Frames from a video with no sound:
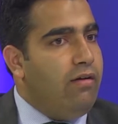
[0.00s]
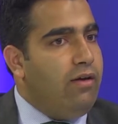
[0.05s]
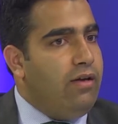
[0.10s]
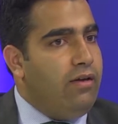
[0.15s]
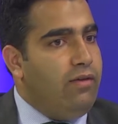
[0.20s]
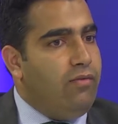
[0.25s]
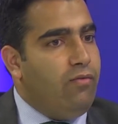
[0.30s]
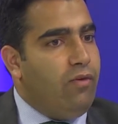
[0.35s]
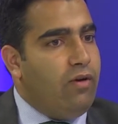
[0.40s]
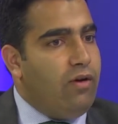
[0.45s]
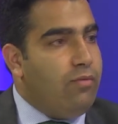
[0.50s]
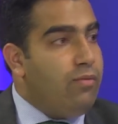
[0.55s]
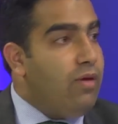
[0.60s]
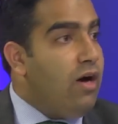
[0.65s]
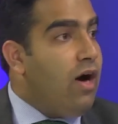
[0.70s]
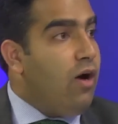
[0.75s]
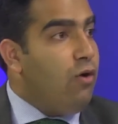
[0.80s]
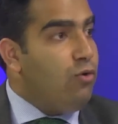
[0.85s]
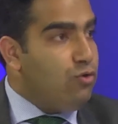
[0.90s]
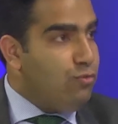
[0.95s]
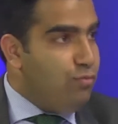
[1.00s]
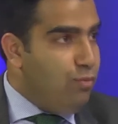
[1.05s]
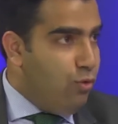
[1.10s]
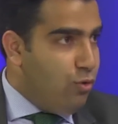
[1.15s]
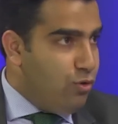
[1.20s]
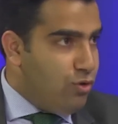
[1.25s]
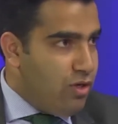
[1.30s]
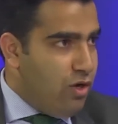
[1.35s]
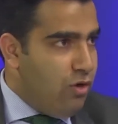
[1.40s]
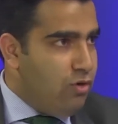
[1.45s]
in one of the
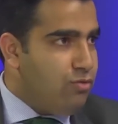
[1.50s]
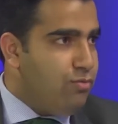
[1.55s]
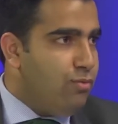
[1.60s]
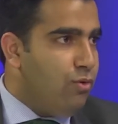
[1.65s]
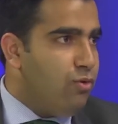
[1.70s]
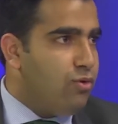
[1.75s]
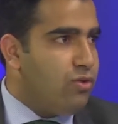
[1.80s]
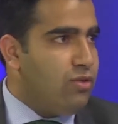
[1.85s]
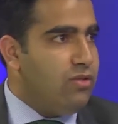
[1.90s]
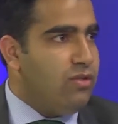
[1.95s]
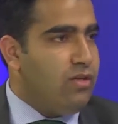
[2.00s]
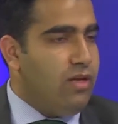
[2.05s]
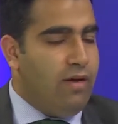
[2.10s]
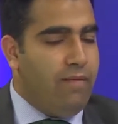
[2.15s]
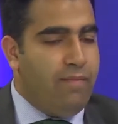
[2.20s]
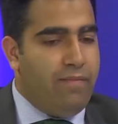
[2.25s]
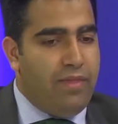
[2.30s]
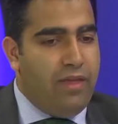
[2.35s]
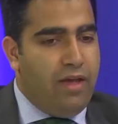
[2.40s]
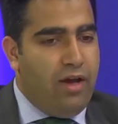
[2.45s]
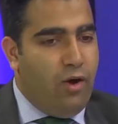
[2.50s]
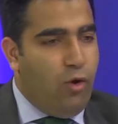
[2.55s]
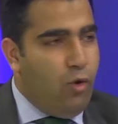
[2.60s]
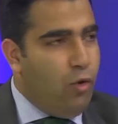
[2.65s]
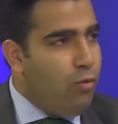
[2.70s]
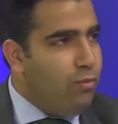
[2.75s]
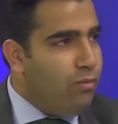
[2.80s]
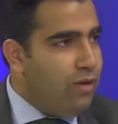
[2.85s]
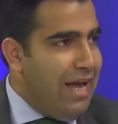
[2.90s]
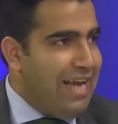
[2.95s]
houseboats. Houseboats is a
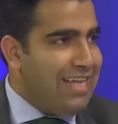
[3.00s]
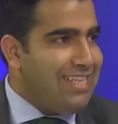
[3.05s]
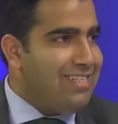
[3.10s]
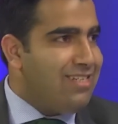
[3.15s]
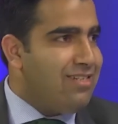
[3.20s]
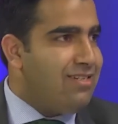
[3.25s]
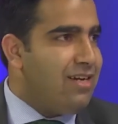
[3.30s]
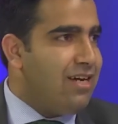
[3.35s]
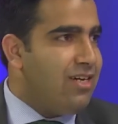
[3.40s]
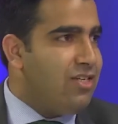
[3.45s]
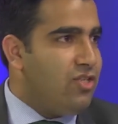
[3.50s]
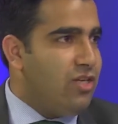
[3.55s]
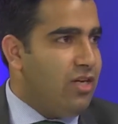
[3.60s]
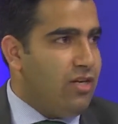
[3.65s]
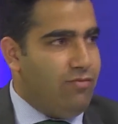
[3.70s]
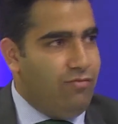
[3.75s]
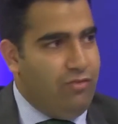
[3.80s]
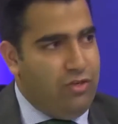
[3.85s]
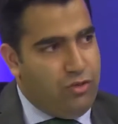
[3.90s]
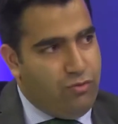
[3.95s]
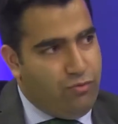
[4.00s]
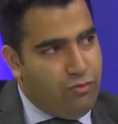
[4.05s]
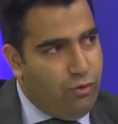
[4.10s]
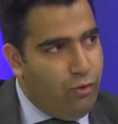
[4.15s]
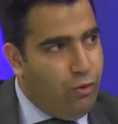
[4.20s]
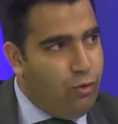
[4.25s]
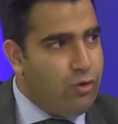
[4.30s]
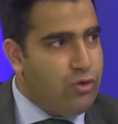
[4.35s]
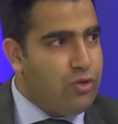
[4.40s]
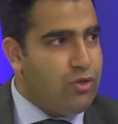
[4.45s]
home-like structure which
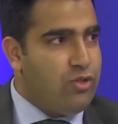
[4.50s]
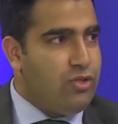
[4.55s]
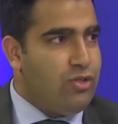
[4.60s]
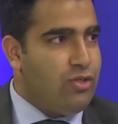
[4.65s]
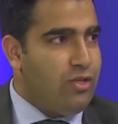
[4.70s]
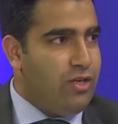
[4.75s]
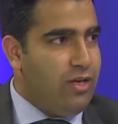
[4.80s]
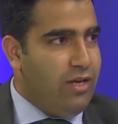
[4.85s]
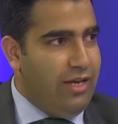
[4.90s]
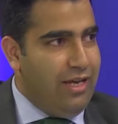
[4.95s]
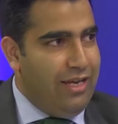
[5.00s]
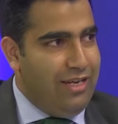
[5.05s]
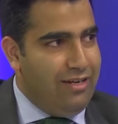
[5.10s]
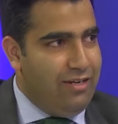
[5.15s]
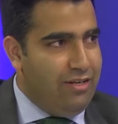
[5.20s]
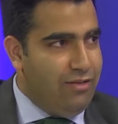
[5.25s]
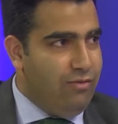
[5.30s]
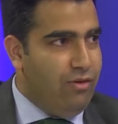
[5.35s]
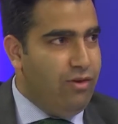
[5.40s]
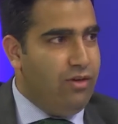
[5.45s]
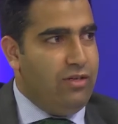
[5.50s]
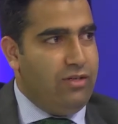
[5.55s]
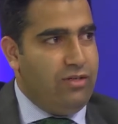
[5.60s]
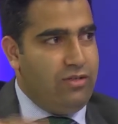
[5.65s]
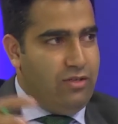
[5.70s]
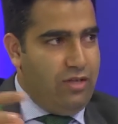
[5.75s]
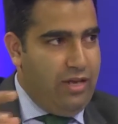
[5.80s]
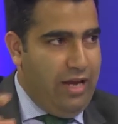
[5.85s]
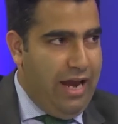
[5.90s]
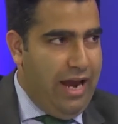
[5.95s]
floats in
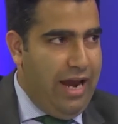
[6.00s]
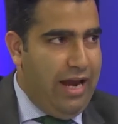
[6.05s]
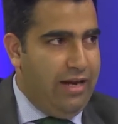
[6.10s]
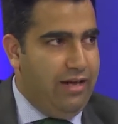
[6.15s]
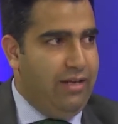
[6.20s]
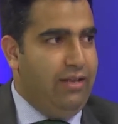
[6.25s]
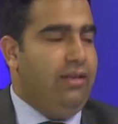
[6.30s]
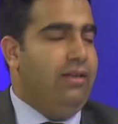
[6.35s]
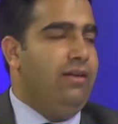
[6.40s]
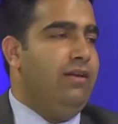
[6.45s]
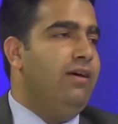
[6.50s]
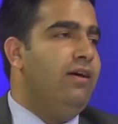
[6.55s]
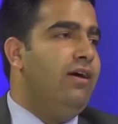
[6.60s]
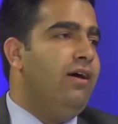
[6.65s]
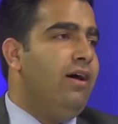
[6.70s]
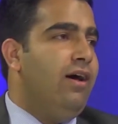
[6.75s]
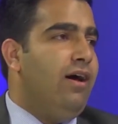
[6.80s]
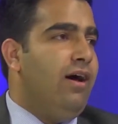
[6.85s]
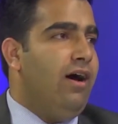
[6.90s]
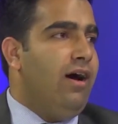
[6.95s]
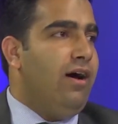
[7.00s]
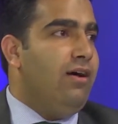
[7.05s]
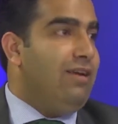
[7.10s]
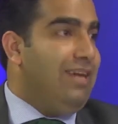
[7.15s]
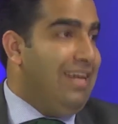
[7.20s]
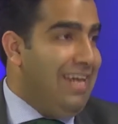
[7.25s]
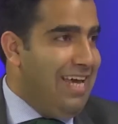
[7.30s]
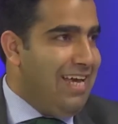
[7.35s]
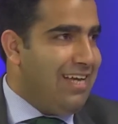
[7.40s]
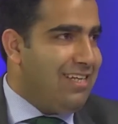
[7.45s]
rivers and in
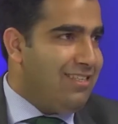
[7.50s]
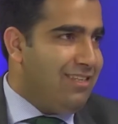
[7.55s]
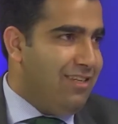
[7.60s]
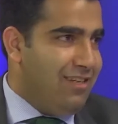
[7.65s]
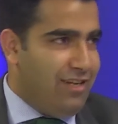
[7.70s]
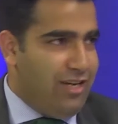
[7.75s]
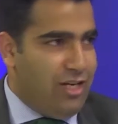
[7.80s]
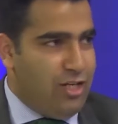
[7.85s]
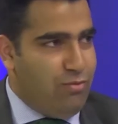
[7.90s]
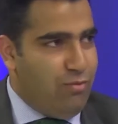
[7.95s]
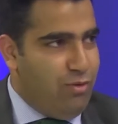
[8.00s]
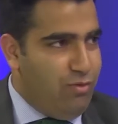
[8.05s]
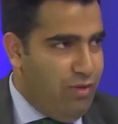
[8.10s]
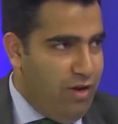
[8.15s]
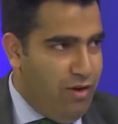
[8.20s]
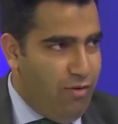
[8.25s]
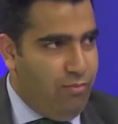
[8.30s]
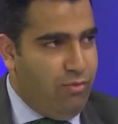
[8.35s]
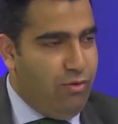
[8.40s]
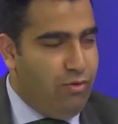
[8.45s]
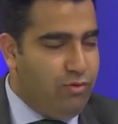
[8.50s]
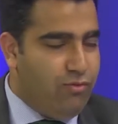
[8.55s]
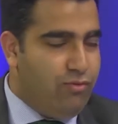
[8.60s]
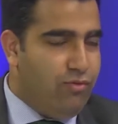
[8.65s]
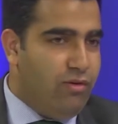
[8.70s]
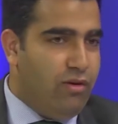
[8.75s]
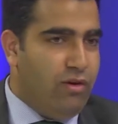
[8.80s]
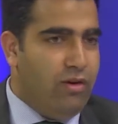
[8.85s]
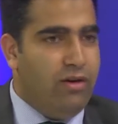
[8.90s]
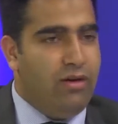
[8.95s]
lakes. In Kashmir we have
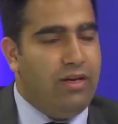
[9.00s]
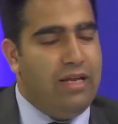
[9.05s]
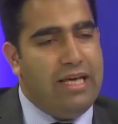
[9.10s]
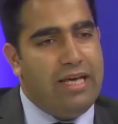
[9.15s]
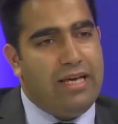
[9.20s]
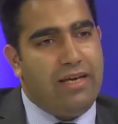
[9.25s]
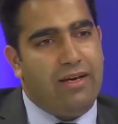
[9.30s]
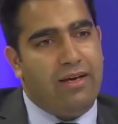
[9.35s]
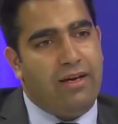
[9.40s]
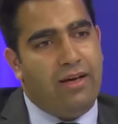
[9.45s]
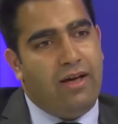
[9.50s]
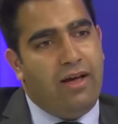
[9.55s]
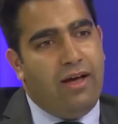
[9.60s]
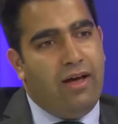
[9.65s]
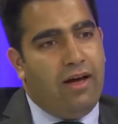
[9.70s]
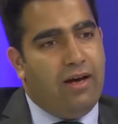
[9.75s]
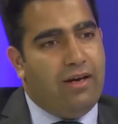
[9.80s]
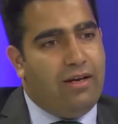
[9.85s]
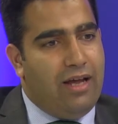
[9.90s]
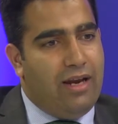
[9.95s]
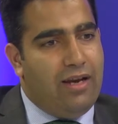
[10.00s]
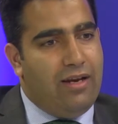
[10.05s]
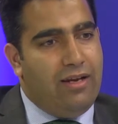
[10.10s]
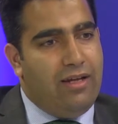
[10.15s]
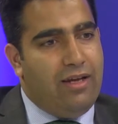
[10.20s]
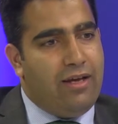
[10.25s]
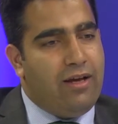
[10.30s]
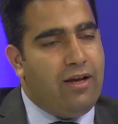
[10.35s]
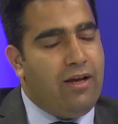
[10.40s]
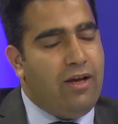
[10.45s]
beautiful lake, Dal
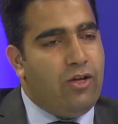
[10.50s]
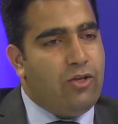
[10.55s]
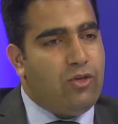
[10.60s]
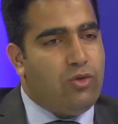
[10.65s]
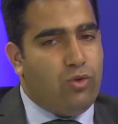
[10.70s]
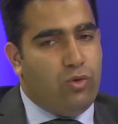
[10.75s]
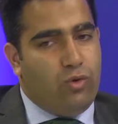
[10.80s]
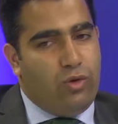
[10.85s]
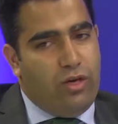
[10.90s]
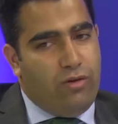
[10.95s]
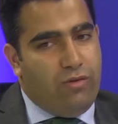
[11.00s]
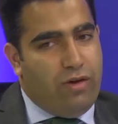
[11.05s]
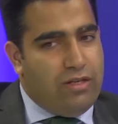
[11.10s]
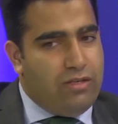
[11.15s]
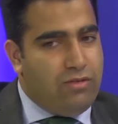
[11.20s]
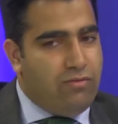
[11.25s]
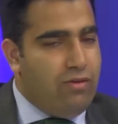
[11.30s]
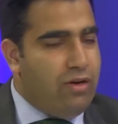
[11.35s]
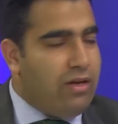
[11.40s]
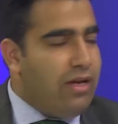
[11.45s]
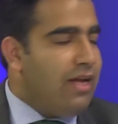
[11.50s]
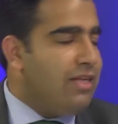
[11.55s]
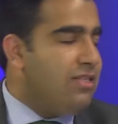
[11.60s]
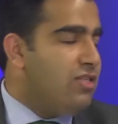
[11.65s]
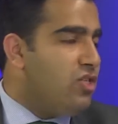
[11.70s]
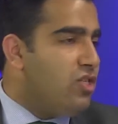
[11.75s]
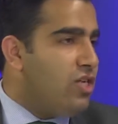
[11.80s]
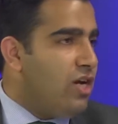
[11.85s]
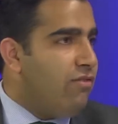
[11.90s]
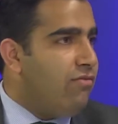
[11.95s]
Lake. So he was working as
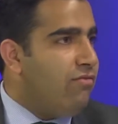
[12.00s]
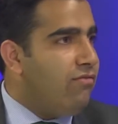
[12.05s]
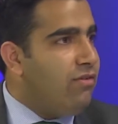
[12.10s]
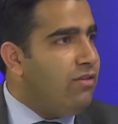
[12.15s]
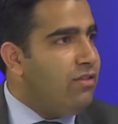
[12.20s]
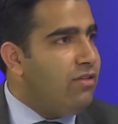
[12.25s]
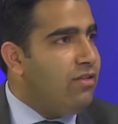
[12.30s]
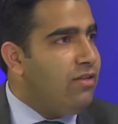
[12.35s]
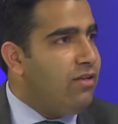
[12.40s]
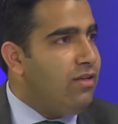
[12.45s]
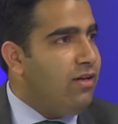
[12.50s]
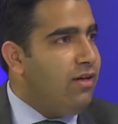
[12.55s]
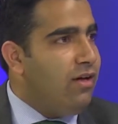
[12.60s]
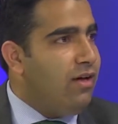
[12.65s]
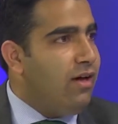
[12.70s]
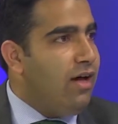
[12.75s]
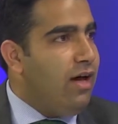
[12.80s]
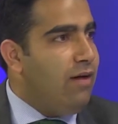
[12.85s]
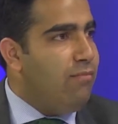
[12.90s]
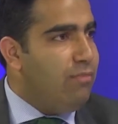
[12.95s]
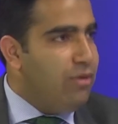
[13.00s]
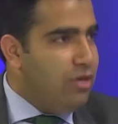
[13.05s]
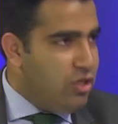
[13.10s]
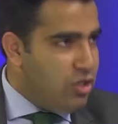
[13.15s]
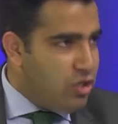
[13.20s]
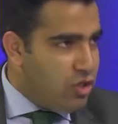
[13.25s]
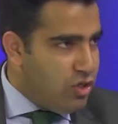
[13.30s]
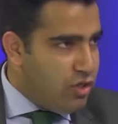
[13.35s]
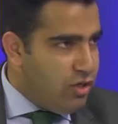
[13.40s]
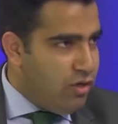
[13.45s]
a chef with a
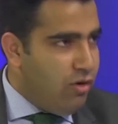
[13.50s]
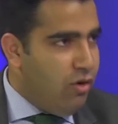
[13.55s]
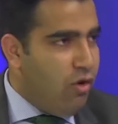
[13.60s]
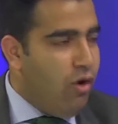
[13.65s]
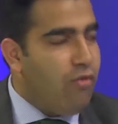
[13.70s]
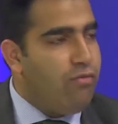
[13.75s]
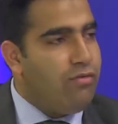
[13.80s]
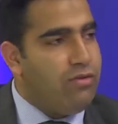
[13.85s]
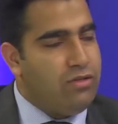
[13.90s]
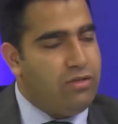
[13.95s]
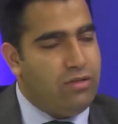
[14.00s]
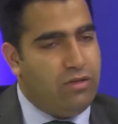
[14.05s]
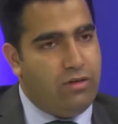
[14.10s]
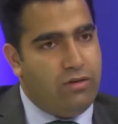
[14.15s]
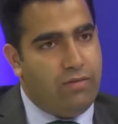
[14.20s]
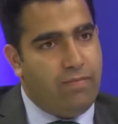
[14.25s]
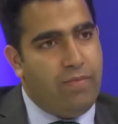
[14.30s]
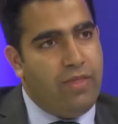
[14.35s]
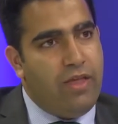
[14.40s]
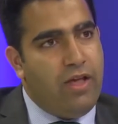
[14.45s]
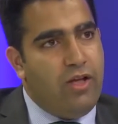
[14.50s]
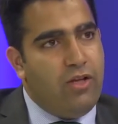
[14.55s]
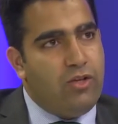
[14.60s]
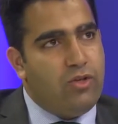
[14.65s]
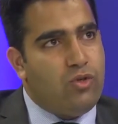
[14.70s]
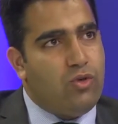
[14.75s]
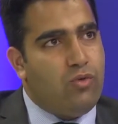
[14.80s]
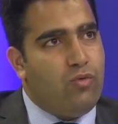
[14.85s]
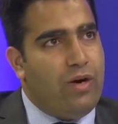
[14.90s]
British officer. So